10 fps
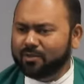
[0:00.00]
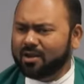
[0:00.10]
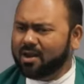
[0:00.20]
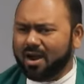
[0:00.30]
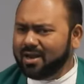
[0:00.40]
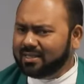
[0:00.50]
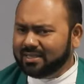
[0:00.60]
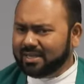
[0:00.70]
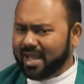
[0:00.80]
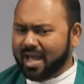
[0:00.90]
Or God
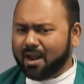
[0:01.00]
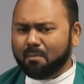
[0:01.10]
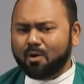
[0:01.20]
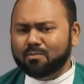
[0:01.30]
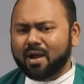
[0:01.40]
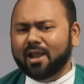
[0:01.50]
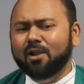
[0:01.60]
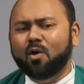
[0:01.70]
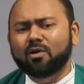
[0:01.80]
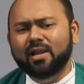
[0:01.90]
doesn't care about my
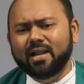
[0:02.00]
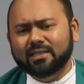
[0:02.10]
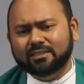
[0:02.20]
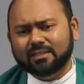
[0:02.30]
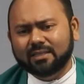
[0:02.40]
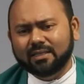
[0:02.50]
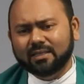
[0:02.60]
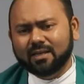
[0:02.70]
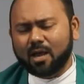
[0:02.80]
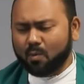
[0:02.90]
loneliness
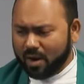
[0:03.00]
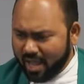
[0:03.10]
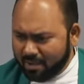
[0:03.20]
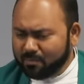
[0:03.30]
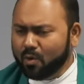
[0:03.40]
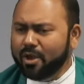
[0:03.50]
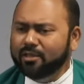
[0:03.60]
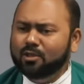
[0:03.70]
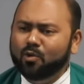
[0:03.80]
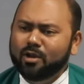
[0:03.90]
or what I am
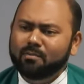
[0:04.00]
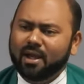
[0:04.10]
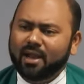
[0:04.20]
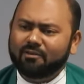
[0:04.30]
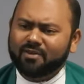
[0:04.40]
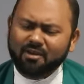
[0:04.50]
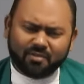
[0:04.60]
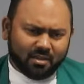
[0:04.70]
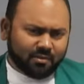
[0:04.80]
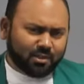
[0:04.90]
going through in my life.
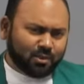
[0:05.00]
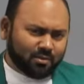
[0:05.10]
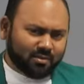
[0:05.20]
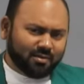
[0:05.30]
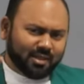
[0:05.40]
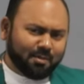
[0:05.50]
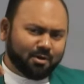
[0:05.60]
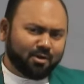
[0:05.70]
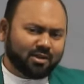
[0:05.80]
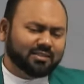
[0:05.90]
Have you ever come
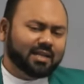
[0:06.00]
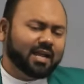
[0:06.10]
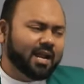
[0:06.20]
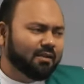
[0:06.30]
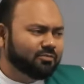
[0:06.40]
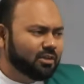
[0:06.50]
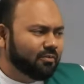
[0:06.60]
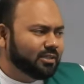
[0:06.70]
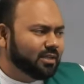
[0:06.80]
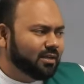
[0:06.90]
across that kind of
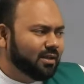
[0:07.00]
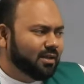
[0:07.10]
situation?